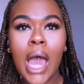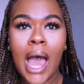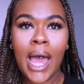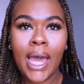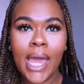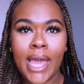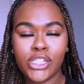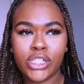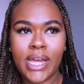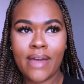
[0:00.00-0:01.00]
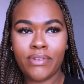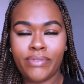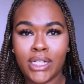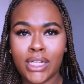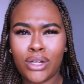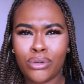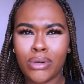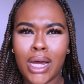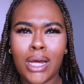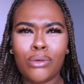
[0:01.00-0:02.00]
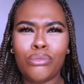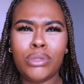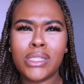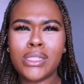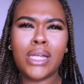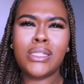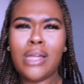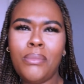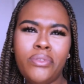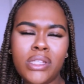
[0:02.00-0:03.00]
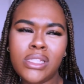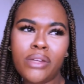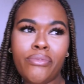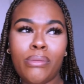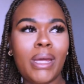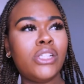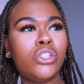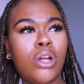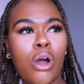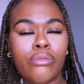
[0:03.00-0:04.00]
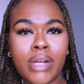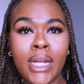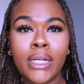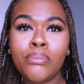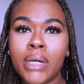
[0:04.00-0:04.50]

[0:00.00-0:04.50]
I actually have a video with some of this information already,